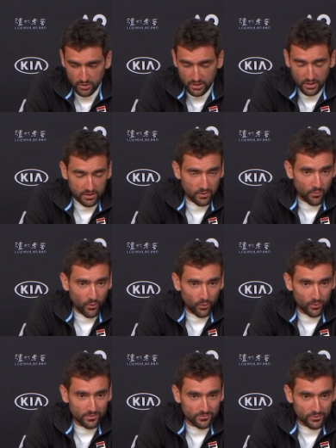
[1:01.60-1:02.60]
hitting the
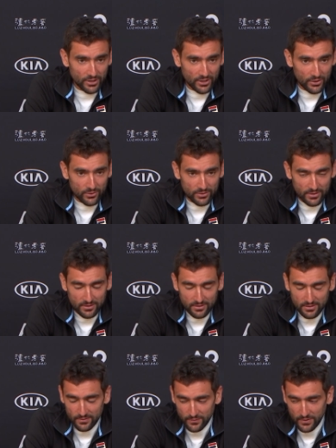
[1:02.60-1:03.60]
ball really good
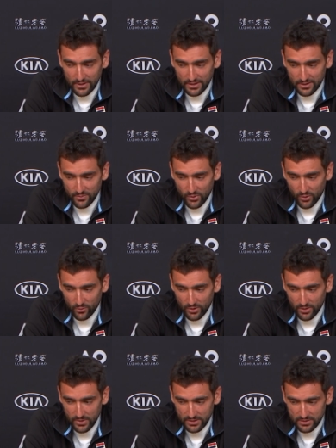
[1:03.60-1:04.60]
and feeling the ball
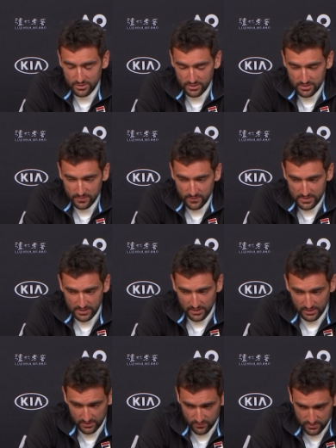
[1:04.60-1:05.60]
well, but just
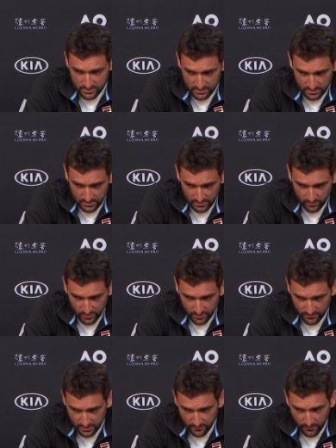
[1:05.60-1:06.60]
physically it was a little bit
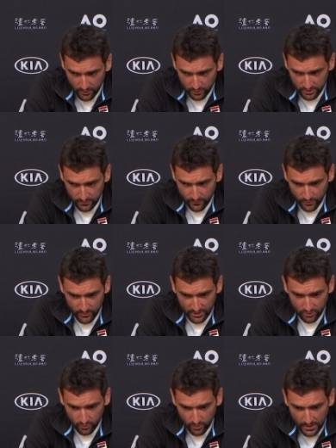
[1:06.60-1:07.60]
of a difficulty for me
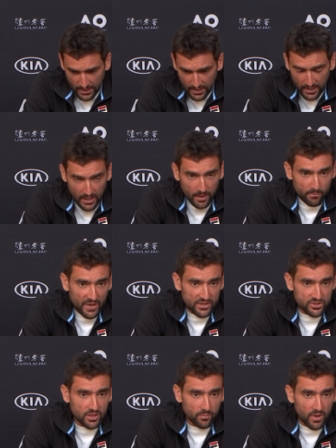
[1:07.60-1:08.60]
to
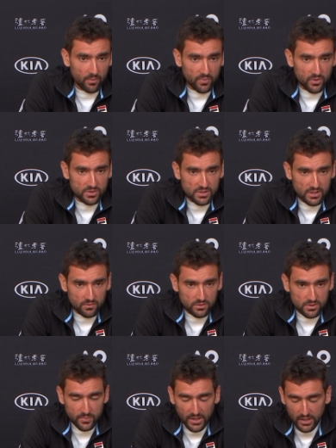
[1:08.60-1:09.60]
match him up, because he
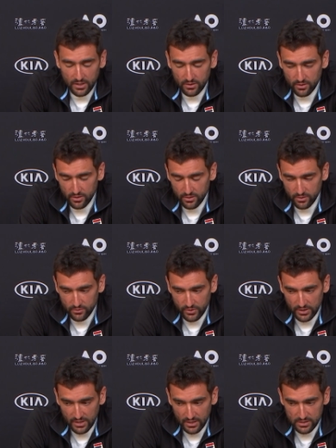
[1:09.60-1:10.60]
was playing
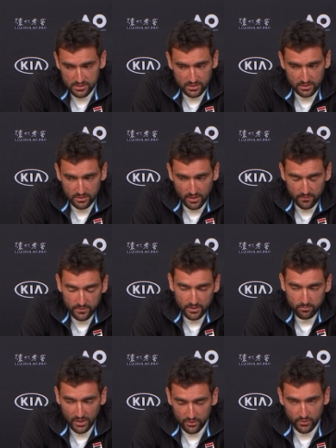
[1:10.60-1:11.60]
great tennis, and definitely
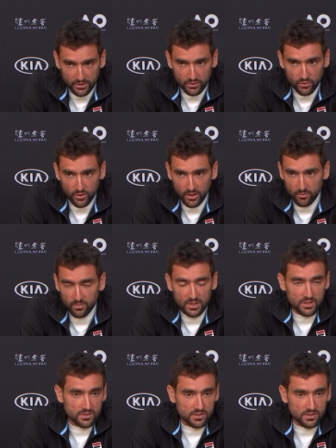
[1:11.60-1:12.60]
big credit to him,
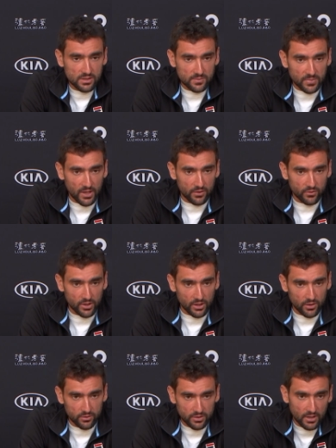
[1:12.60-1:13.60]
he's playing really
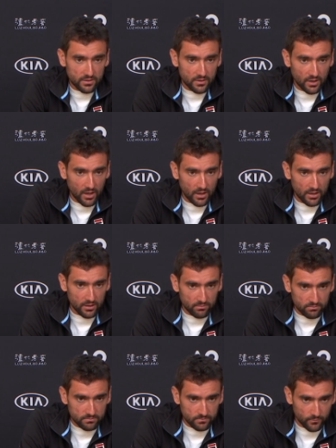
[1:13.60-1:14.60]
good. Not that I
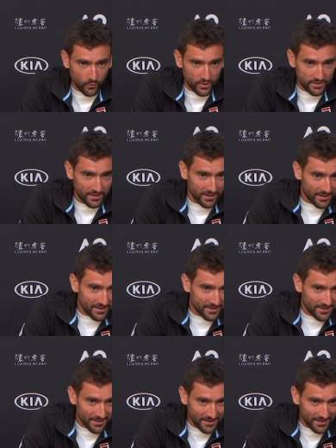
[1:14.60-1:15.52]
want to take